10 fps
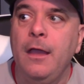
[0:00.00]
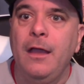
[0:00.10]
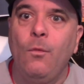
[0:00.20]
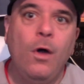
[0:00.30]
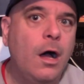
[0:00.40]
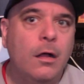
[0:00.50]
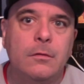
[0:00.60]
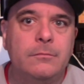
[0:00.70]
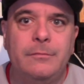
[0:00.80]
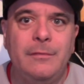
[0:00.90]

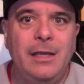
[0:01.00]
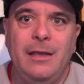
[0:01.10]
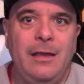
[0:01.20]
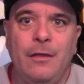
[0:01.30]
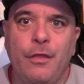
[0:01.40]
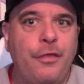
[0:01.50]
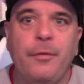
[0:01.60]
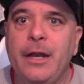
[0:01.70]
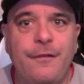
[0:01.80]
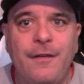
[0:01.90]
Well, in
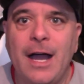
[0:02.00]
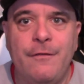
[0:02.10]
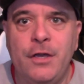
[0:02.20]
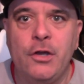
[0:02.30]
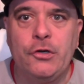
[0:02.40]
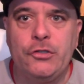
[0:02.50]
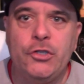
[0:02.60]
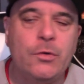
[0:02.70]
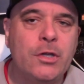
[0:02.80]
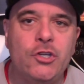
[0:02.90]
3 to 5 years,
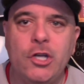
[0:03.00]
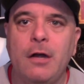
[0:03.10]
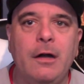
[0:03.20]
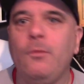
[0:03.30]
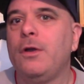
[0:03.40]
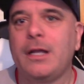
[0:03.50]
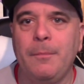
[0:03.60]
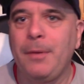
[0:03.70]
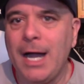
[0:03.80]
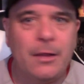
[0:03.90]
you can generate what a
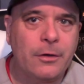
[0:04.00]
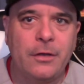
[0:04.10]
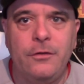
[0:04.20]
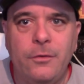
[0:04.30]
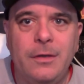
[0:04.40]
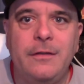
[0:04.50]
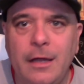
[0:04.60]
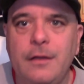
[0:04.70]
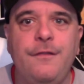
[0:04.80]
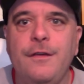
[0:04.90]
compiler can do in
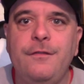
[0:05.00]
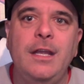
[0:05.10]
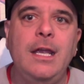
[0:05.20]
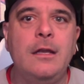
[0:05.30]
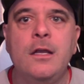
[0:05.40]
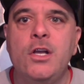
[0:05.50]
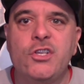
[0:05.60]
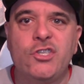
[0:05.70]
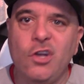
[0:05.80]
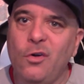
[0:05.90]
10 to 15.
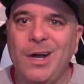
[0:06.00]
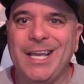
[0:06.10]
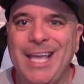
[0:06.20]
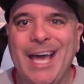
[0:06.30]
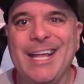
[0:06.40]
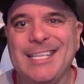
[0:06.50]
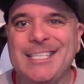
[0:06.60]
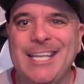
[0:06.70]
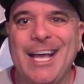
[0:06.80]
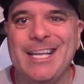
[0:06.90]
So again, it
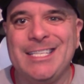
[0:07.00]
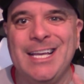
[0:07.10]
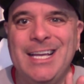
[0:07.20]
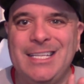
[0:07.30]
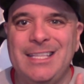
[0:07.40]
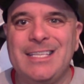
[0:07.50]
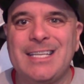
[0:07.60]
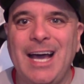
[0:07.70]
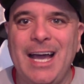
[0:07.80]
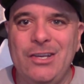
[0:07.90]
says, did this
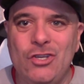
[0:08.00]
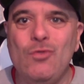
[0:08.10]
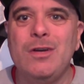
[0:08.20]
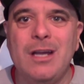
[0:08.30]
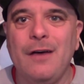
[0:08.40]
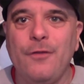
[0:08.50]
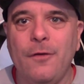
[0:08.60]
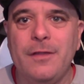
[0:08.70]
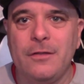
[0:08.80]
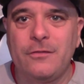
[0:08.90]
guy do enough
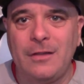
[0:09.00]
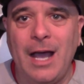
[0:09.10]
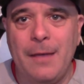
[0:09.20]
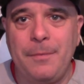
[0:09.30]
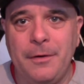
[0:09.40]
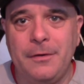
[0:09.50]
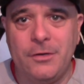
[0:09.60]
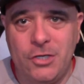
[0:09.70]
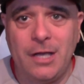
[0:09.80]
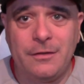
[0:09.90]
over this time period to
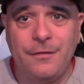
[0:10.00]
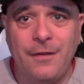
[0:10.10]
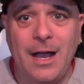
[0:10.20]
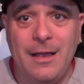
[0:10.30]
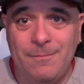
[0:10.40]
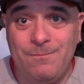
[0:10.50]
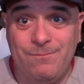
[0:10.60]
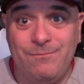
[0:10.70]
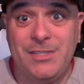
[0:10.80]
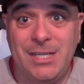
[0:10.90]
justify
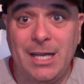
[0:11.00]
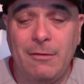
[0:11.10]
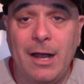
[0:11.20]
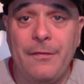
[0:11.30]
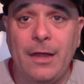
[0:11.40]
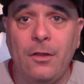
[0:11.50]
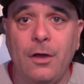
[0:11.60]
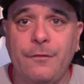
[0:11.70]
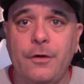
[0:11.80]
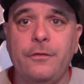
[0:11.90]
sticking around that
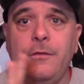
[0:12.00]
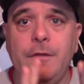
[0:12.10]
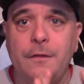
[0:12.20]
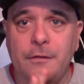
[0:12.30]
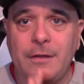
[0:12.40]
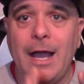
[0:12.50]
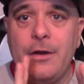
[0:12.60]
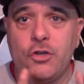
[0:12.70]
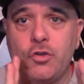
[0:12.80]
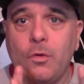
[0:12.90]
long, versus did this guy in
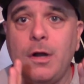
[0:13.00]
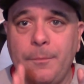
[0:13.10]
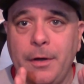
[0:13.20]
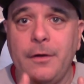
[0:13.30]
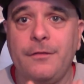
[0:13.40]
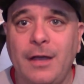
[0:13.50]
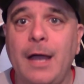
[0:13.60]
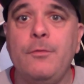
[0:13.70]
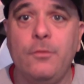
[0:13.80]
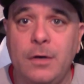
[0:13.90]
a short period of
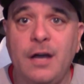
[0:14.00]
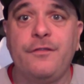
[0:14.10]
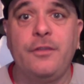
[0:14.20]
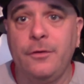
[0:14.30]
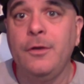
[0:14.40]
time do enough to,